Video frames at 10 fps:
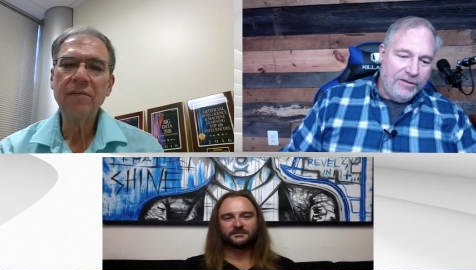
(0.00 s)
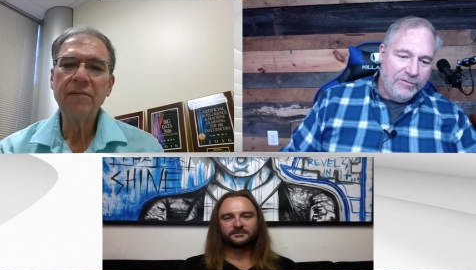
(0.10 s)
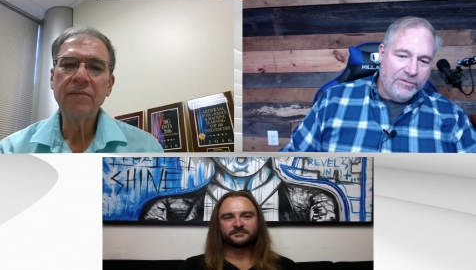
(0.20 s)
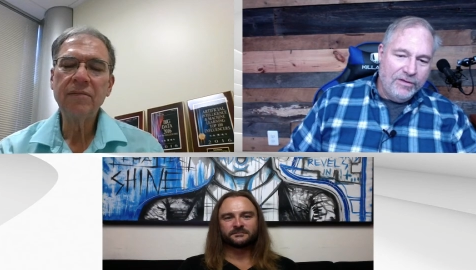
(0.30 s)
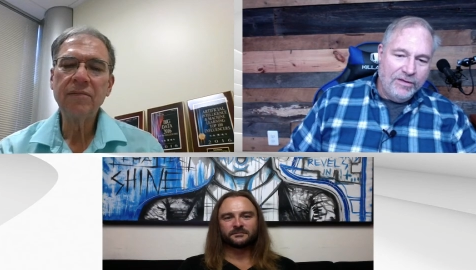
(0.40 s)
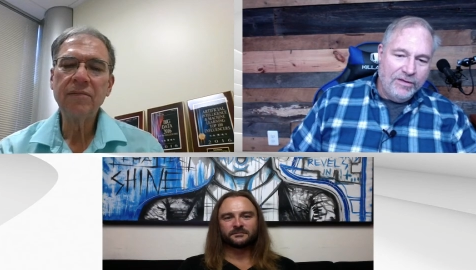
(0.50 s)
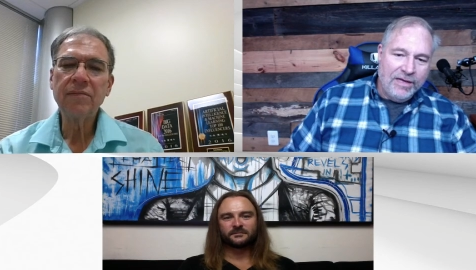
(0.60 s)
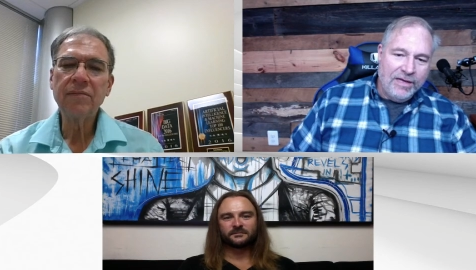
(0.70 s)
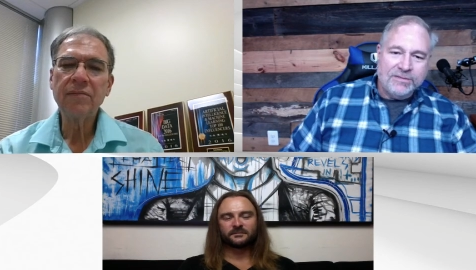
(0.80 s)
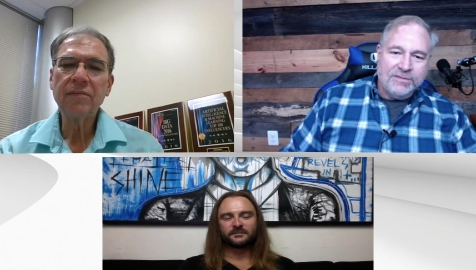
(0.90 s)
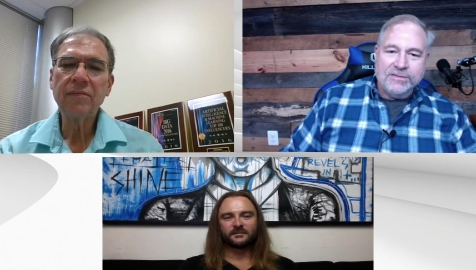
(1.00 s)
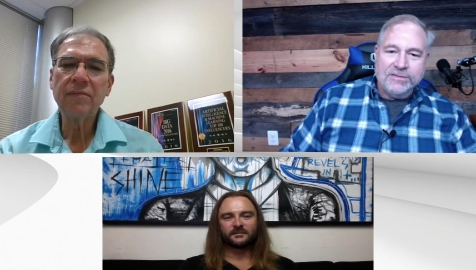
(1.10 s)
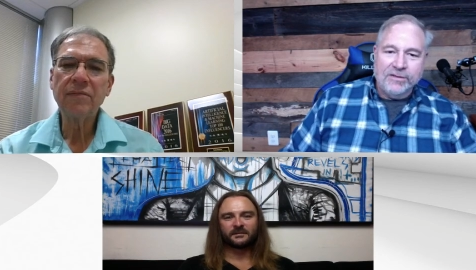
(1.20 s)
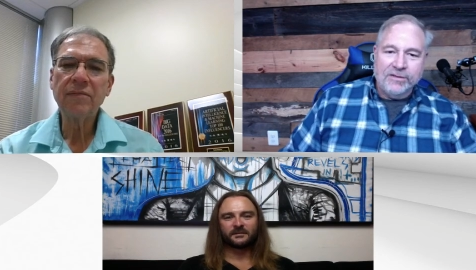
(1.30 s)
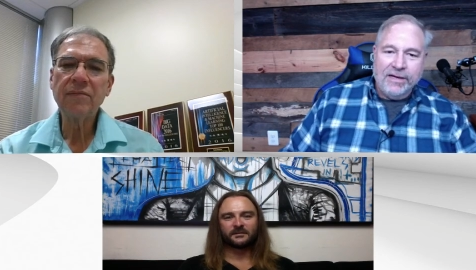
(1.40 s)
Speaker 1: you know, not
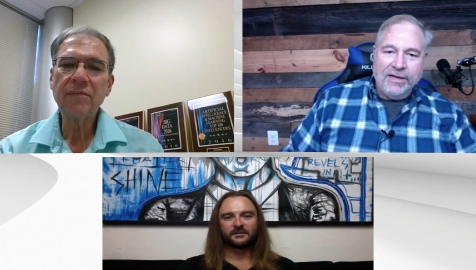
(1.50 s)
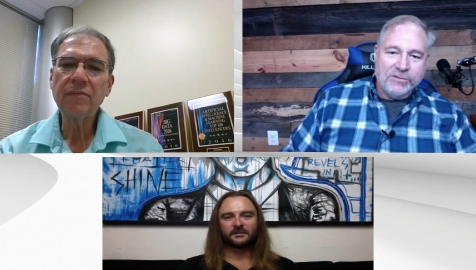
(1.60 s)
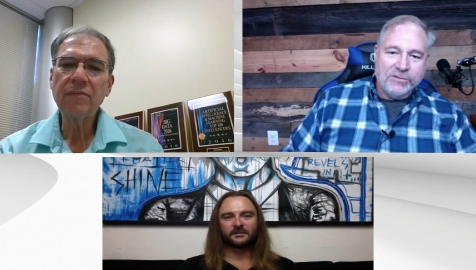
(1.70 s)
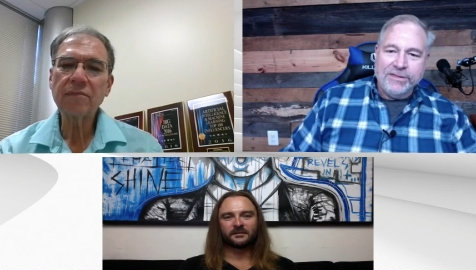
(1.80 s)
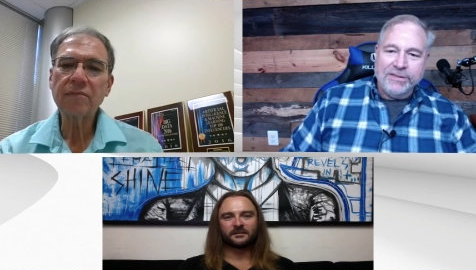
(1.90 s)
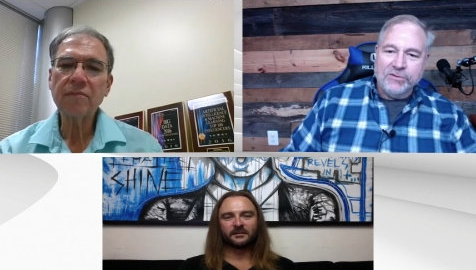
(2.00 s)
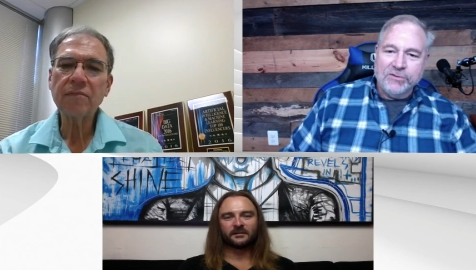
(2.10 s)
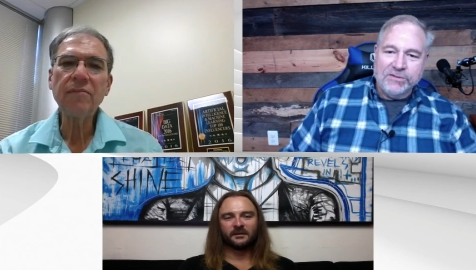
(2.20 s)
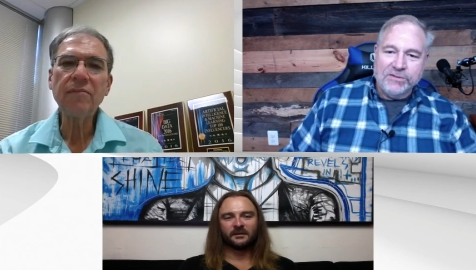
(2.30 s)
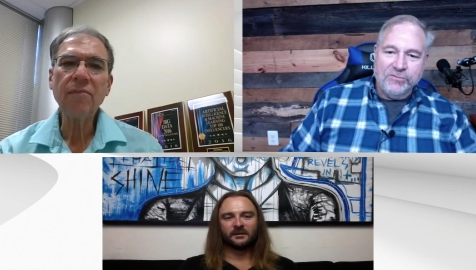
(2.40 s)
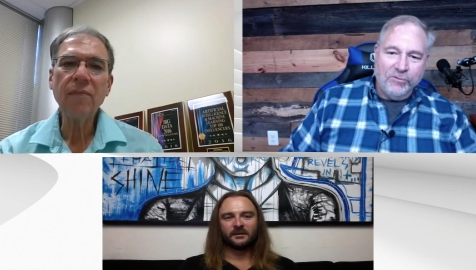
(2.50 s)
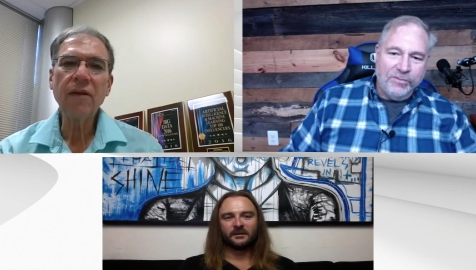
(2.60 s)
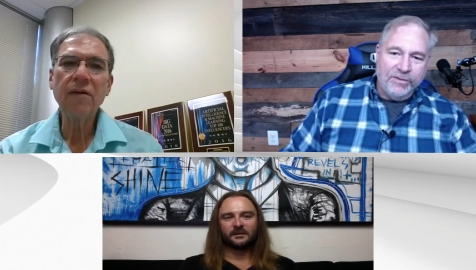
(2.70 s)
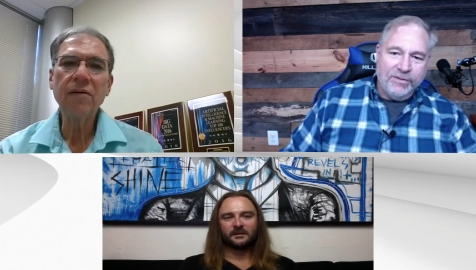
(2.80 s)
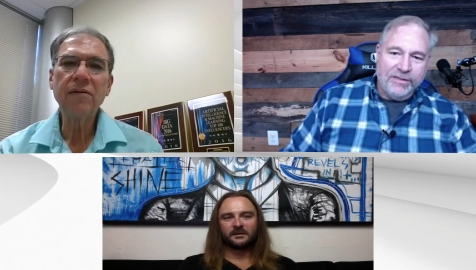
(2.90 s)
necessarily how it's going to
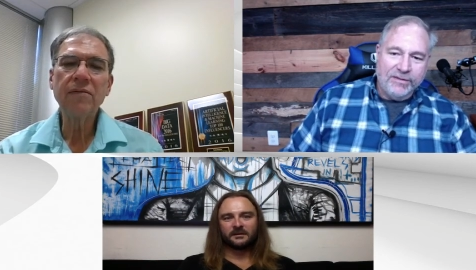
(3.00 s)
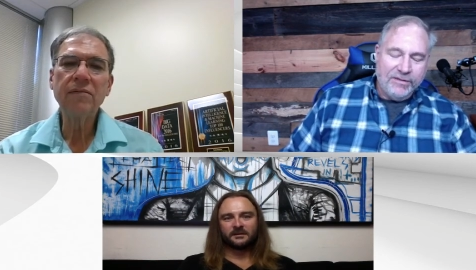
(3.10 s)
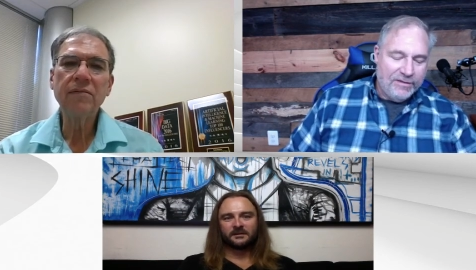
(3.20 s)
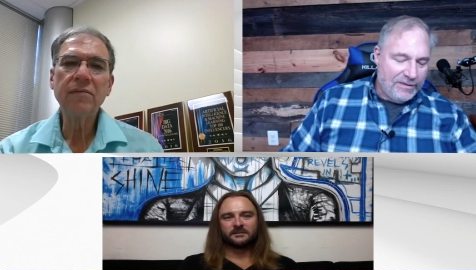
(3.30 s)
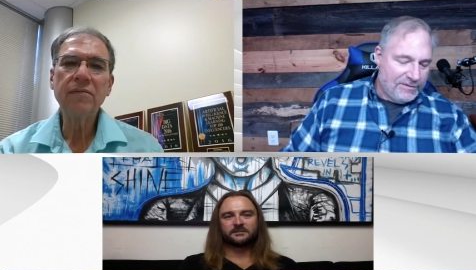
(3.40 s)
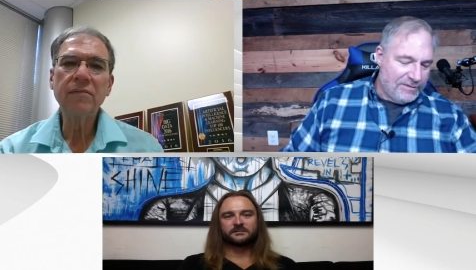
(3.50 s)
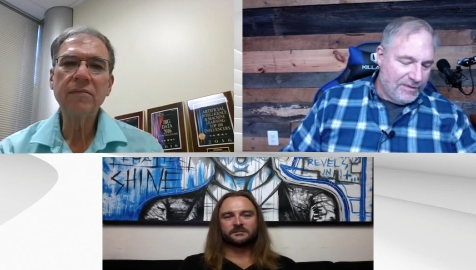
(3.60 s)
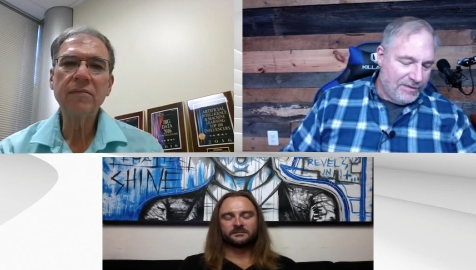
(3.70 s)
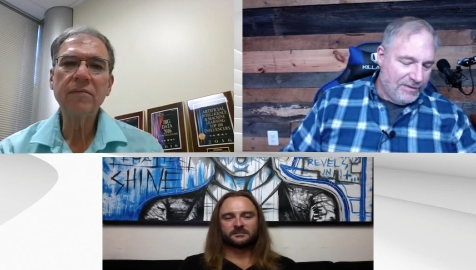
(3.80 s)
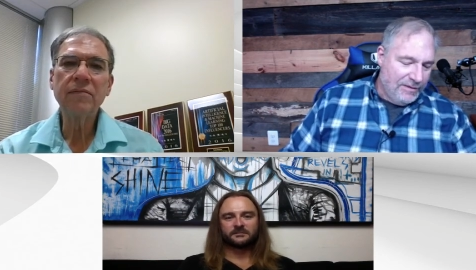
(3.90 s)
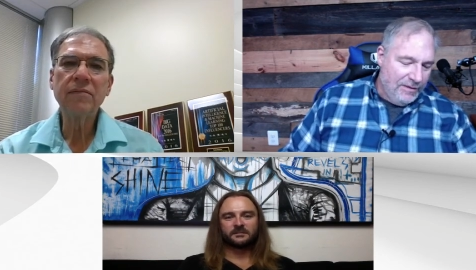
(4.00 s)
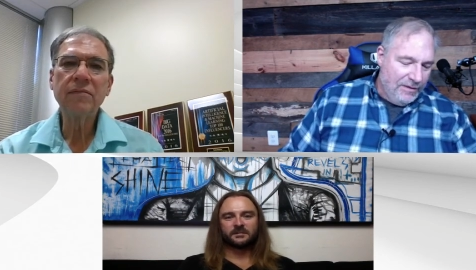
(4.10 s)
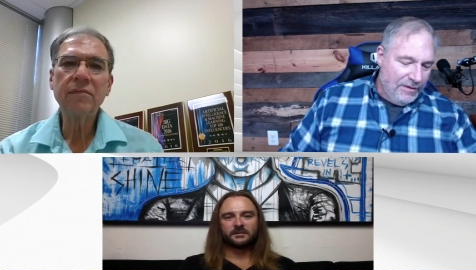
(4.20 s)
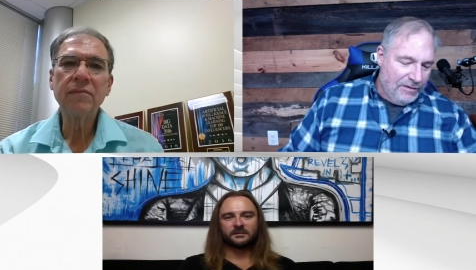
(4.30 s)
transform you. And I think that uh,